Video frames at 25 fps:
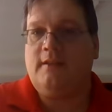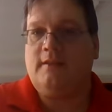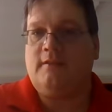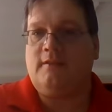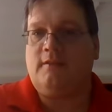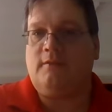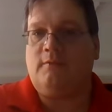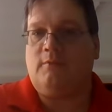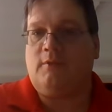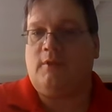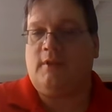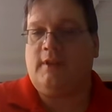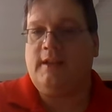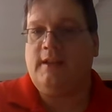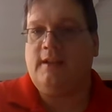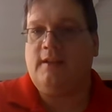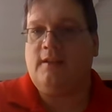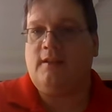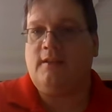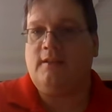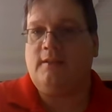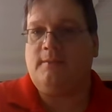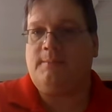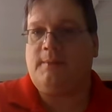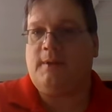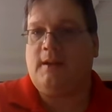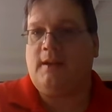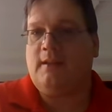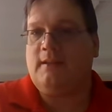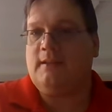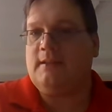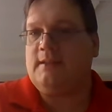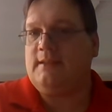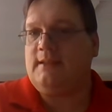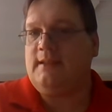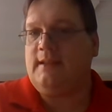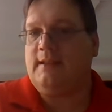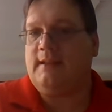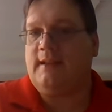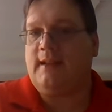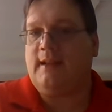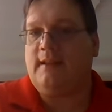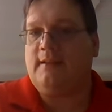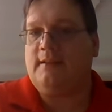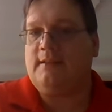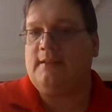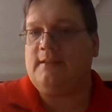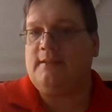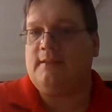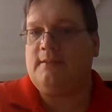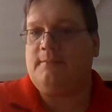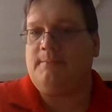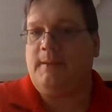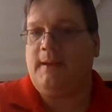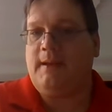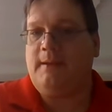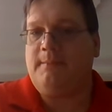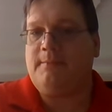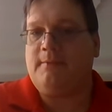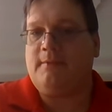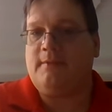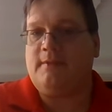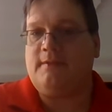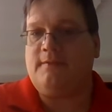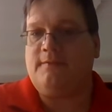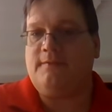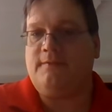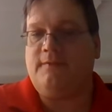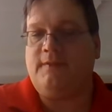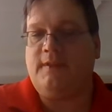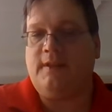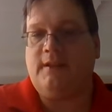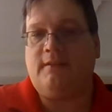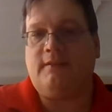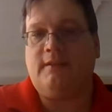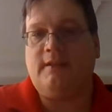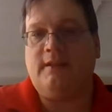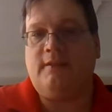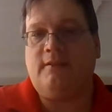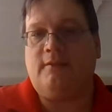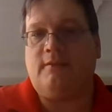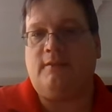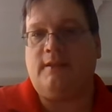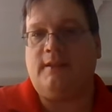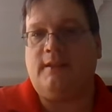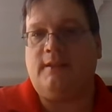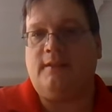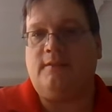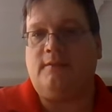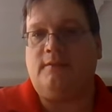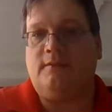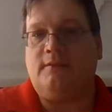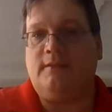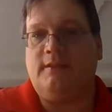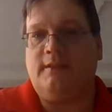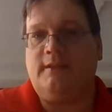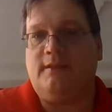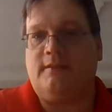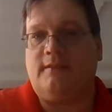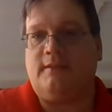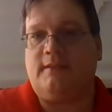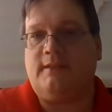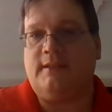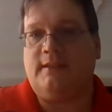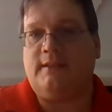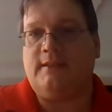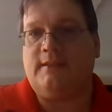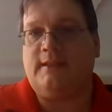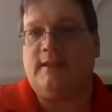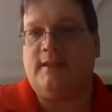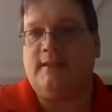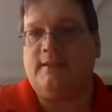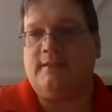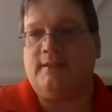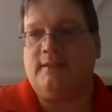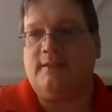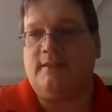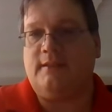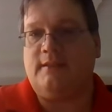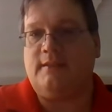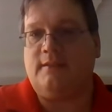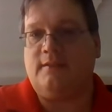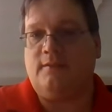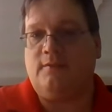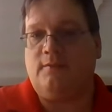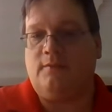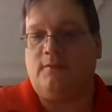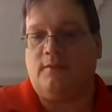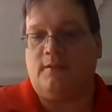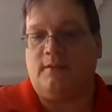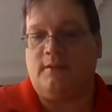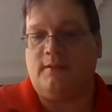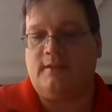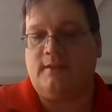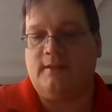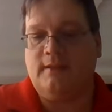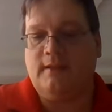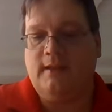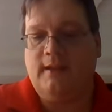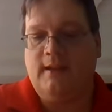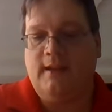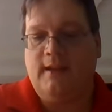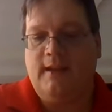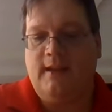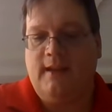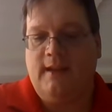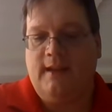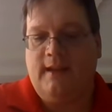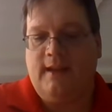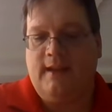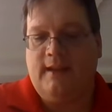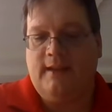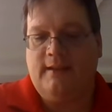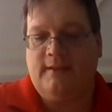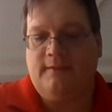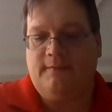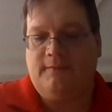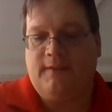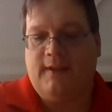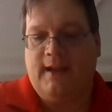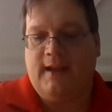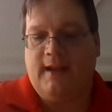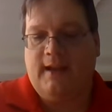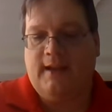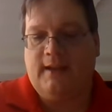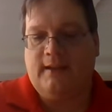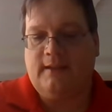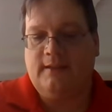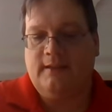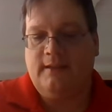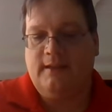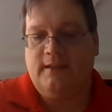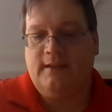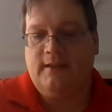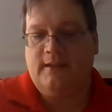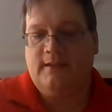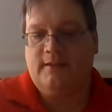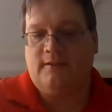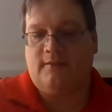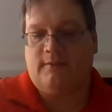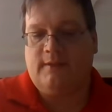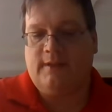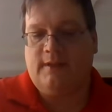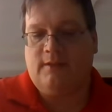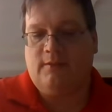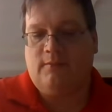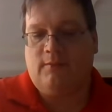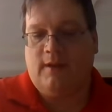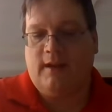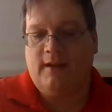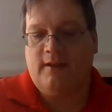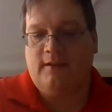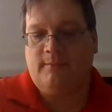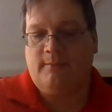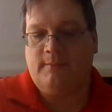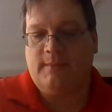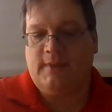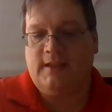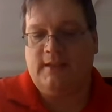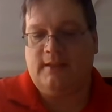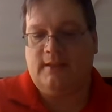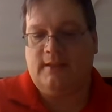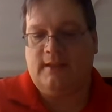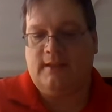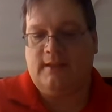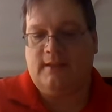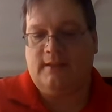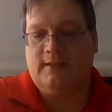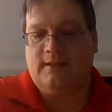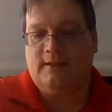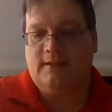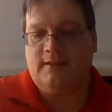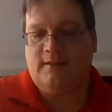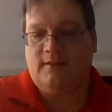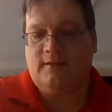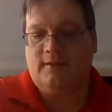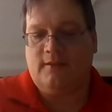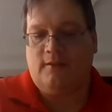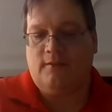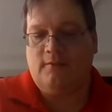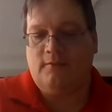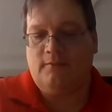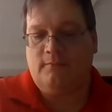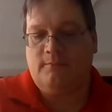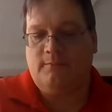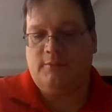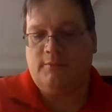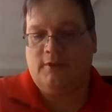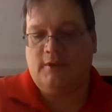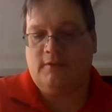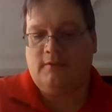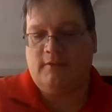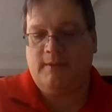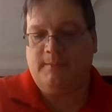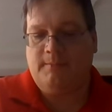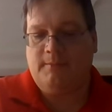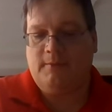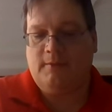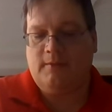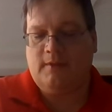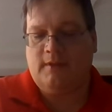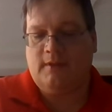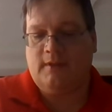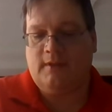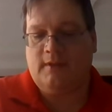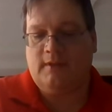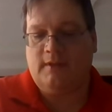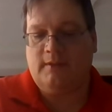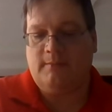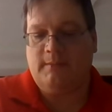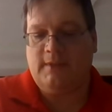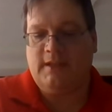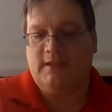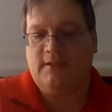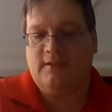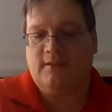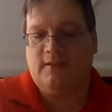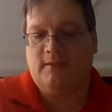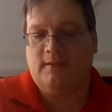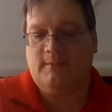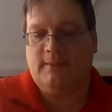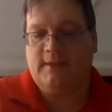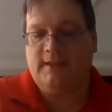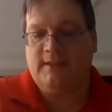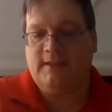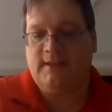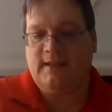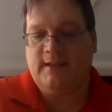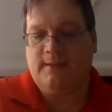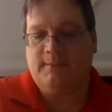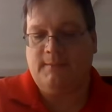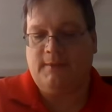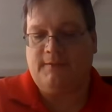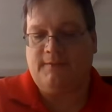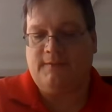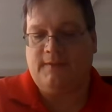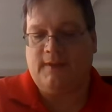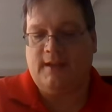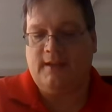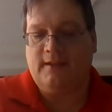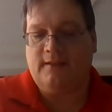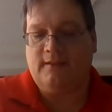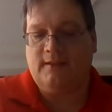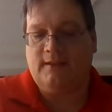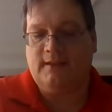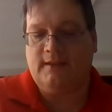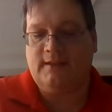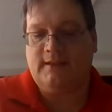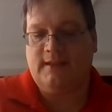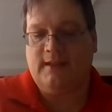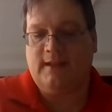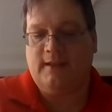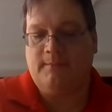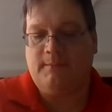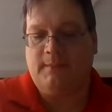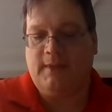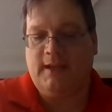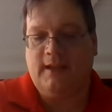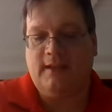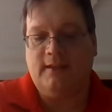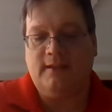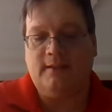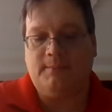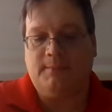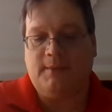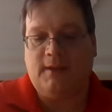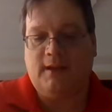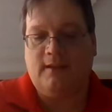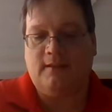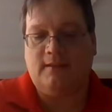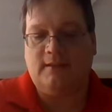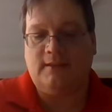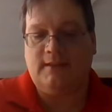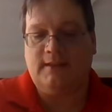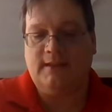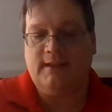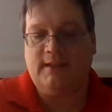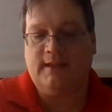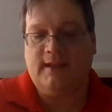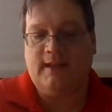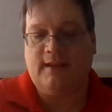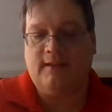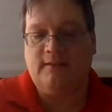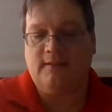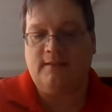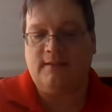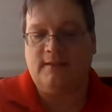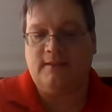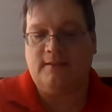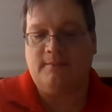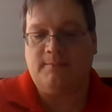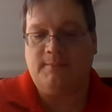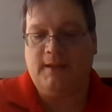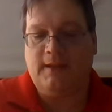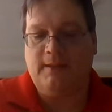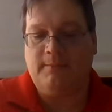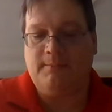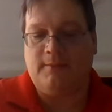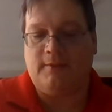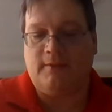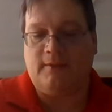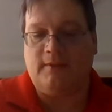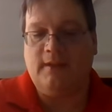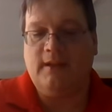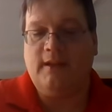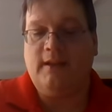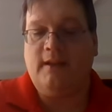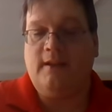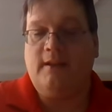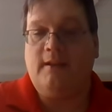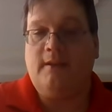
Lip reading: So working on the policy analysis paper is very critical to your success in this course. And in fact, it's a requirement that the Stone book report, the midterm exam, the final exam, and the policy analysis paper